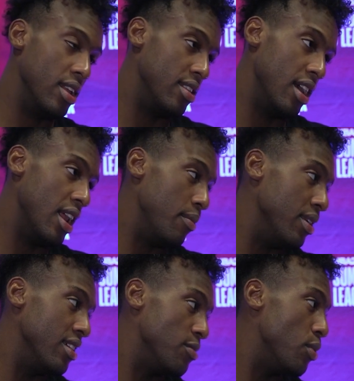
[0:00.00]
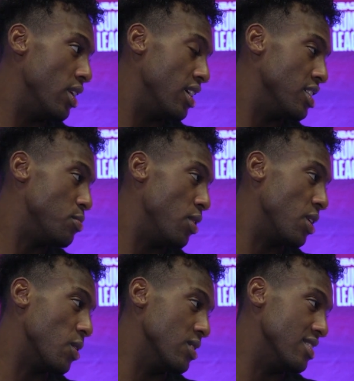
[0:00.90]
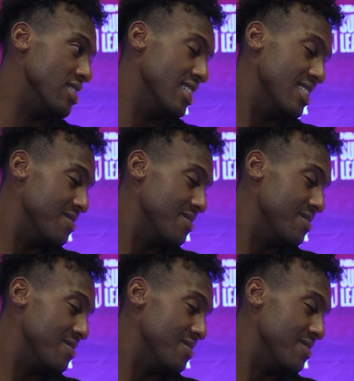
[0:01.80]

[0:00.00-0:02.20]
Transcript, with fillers: he did, I mean, it's pretty cool to see.